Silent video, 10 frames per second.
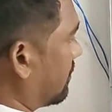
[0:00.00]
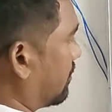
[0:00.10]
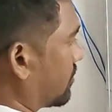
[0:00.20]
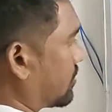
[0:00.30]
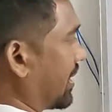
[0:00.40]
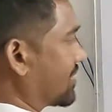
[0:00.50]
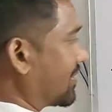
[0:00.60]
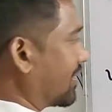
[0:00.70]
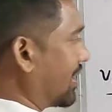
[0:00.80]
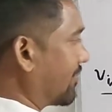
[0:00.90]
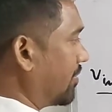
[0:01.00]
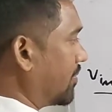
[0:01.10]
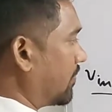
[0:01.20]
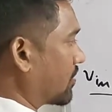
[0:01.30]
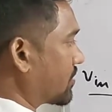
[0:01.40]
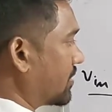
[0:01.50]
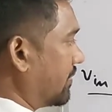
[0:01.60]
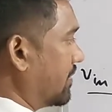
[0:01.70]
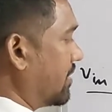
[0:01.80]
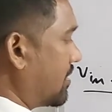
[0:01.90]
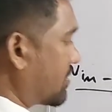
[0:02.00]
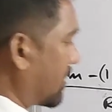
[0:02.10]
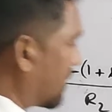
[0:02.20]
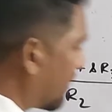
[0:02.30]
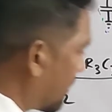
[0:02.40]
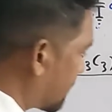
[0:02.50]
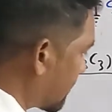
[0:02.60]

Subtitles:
to that side, that will be positive. Taking